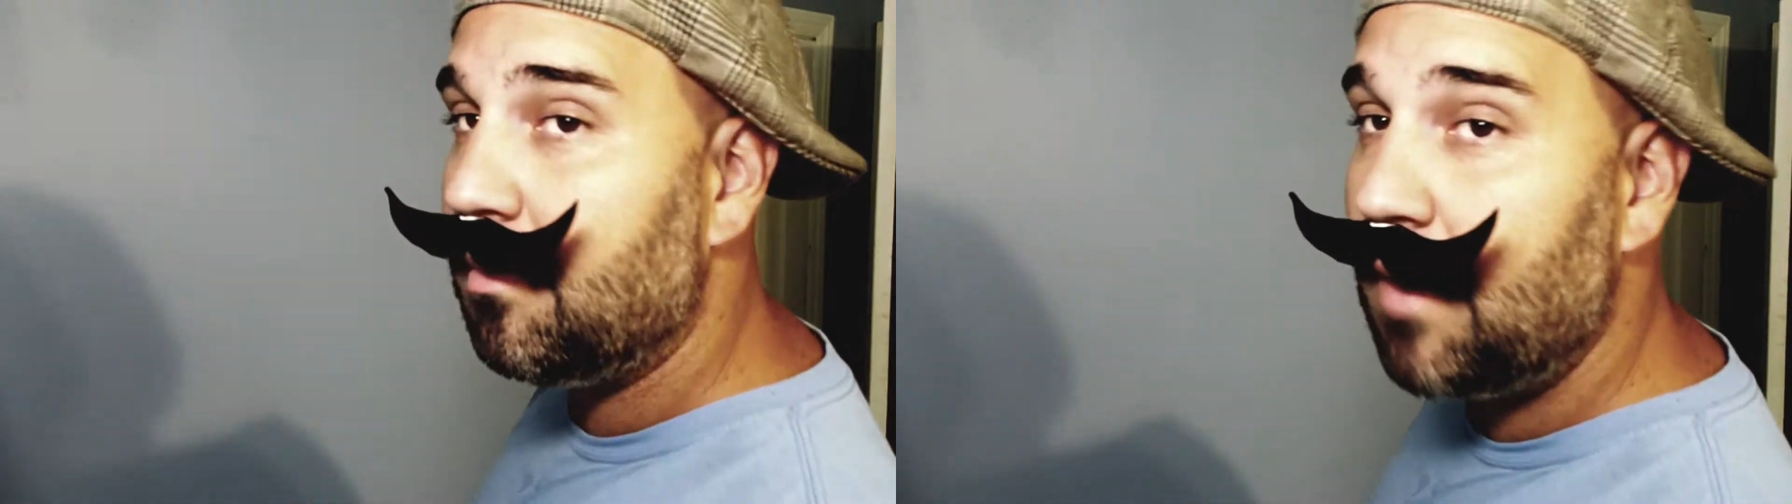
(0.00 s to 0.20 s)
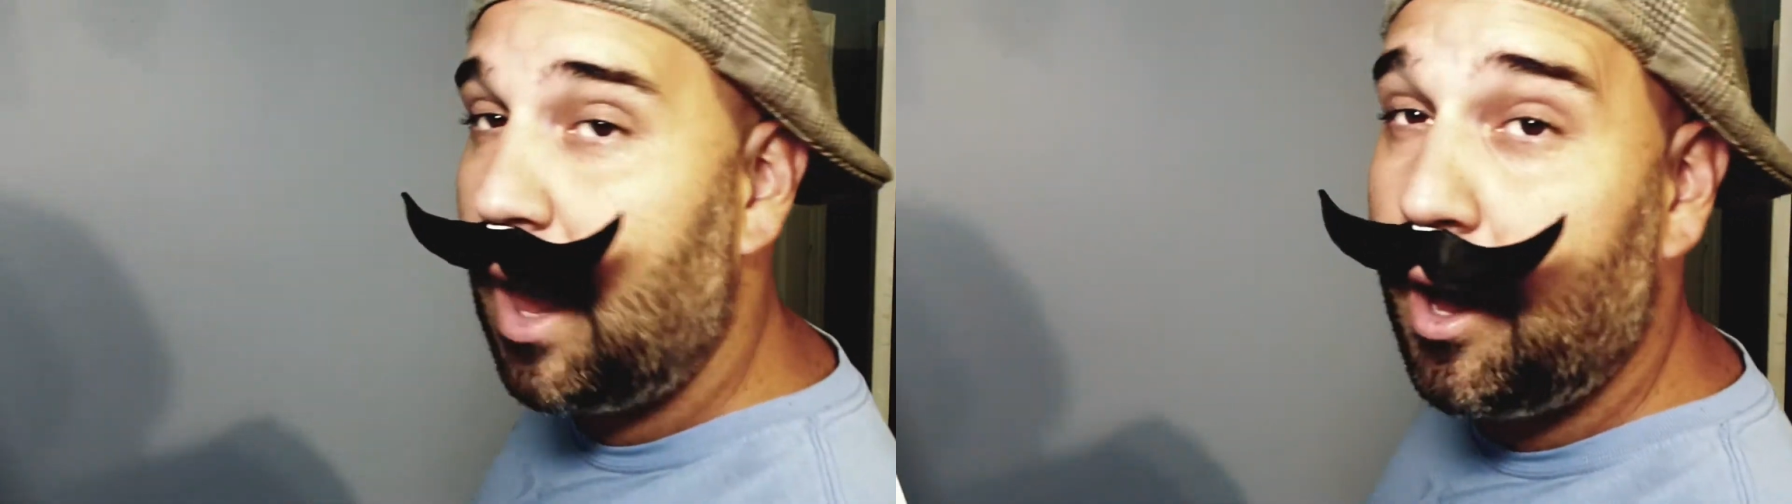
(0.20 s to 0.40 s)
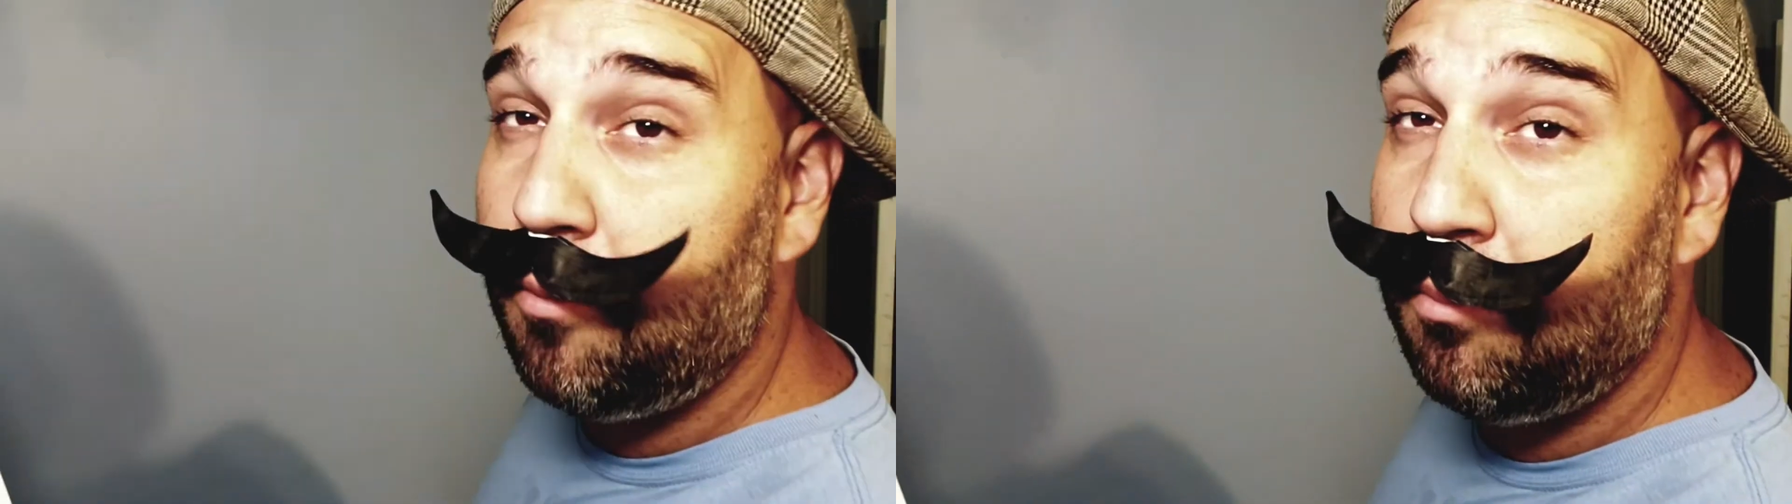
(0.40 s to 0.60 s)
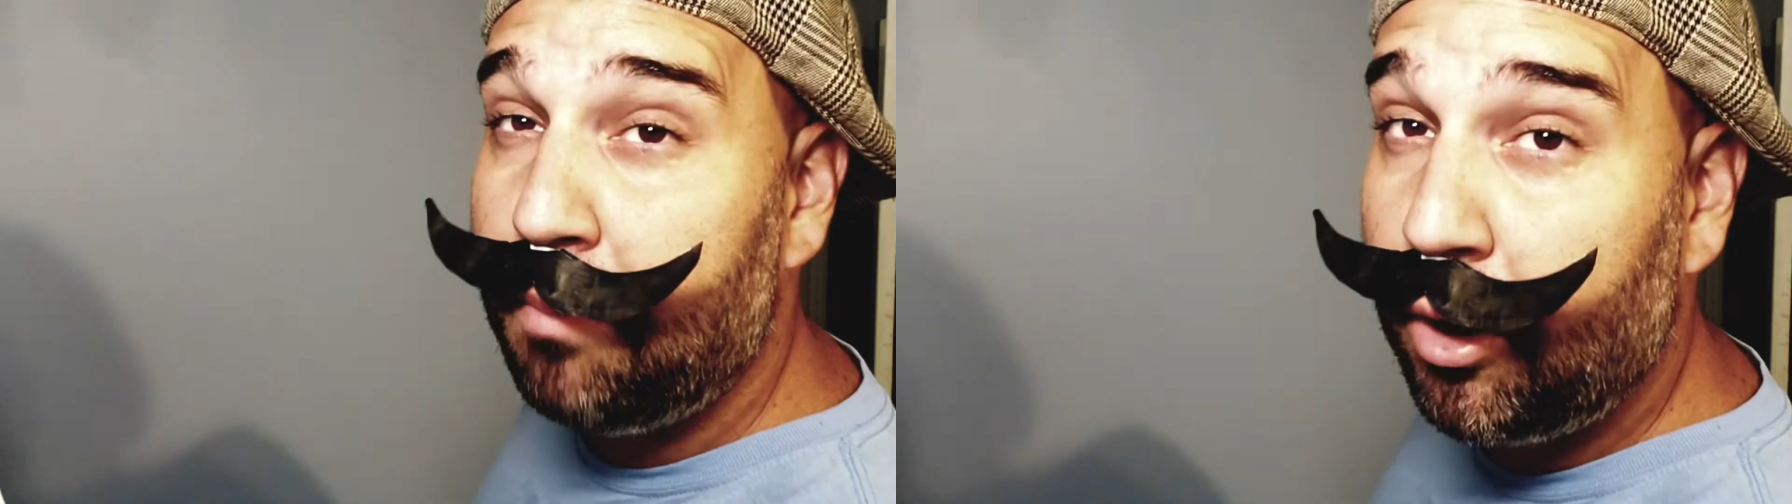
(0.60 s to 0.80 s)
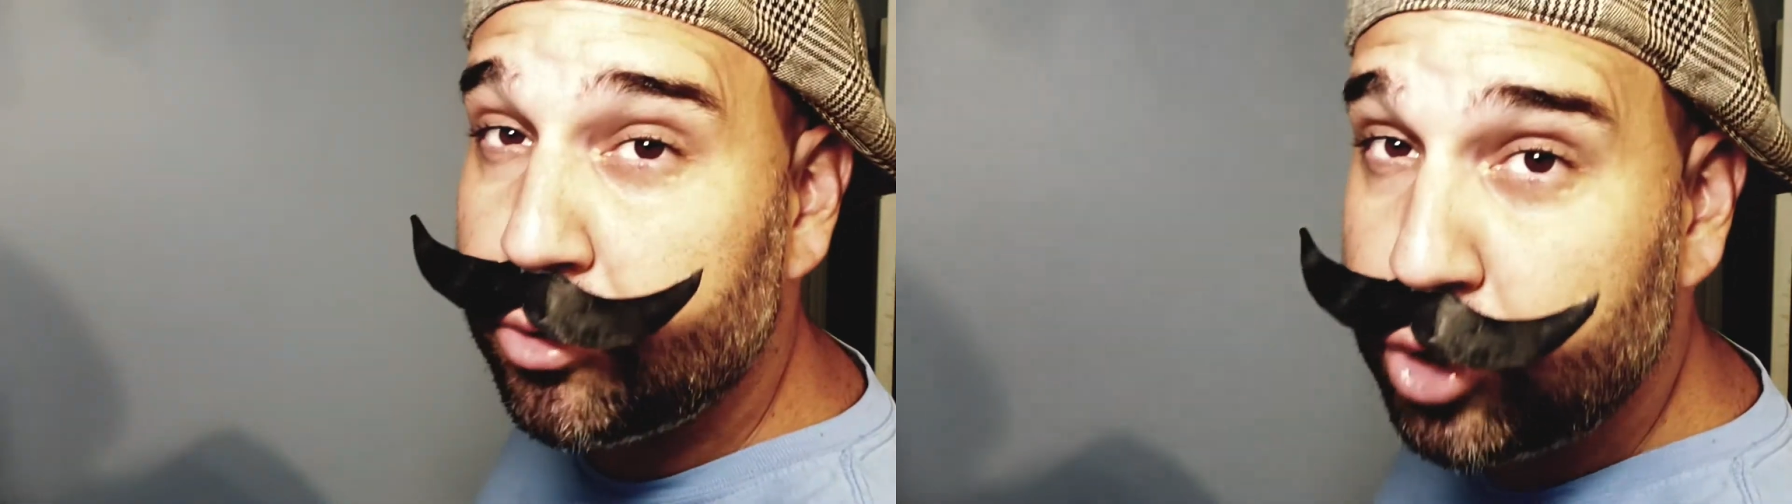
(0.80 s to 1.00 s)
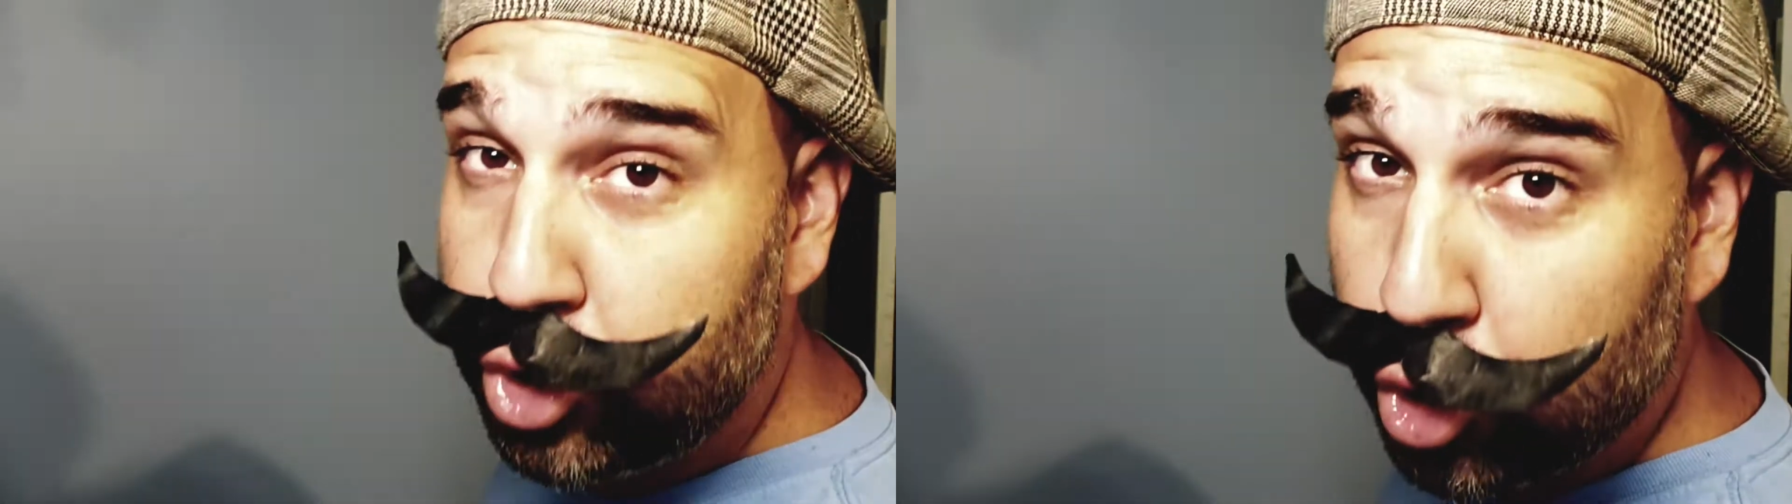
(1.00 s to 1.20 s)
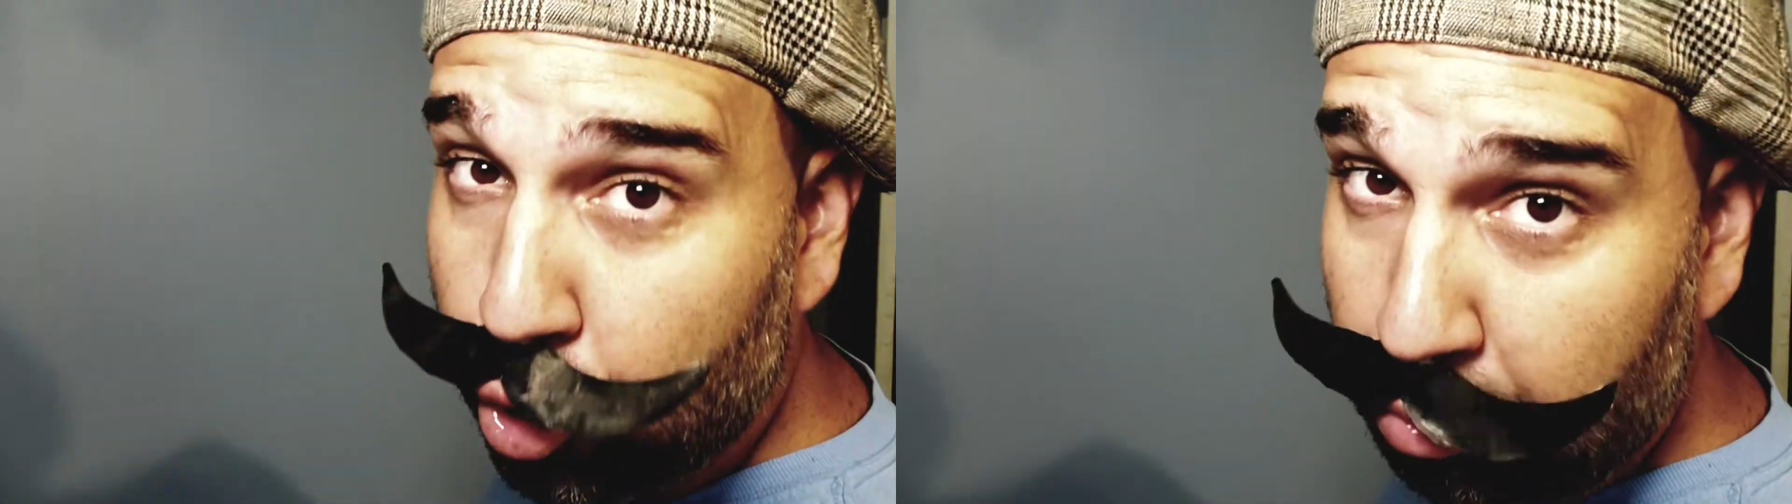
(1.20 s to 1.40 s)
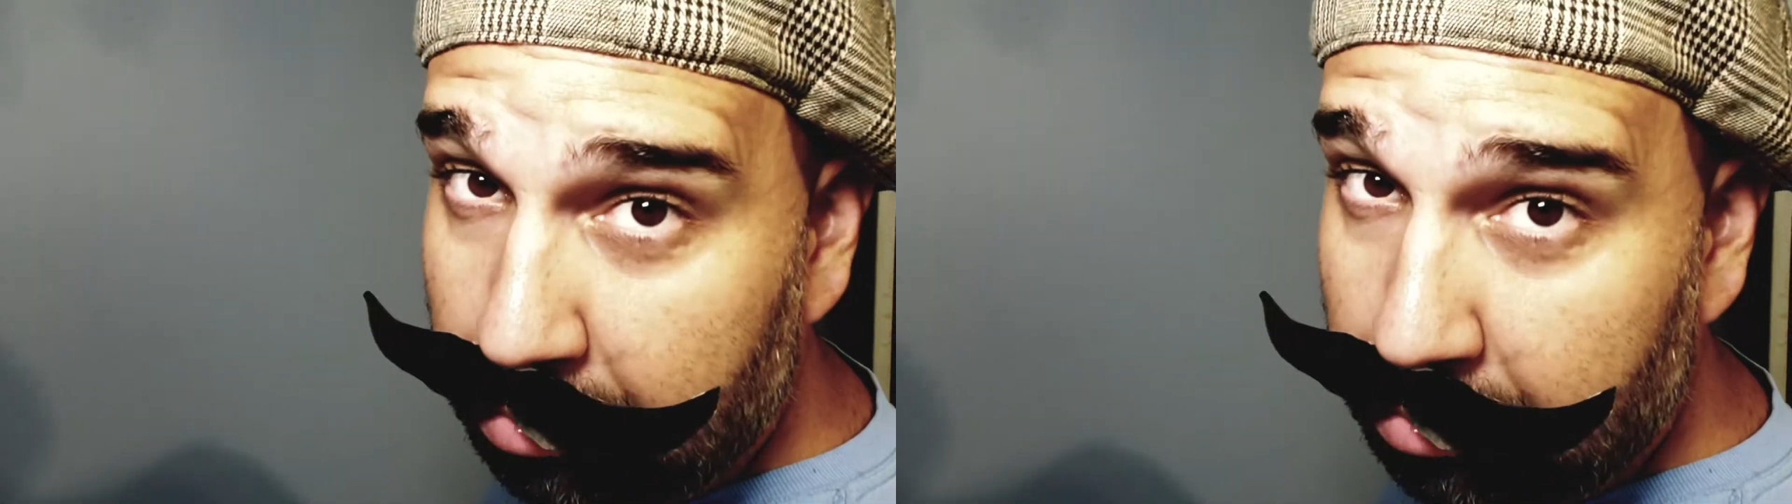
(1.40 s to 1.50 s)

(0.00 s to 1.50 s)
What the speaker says: Bonjour.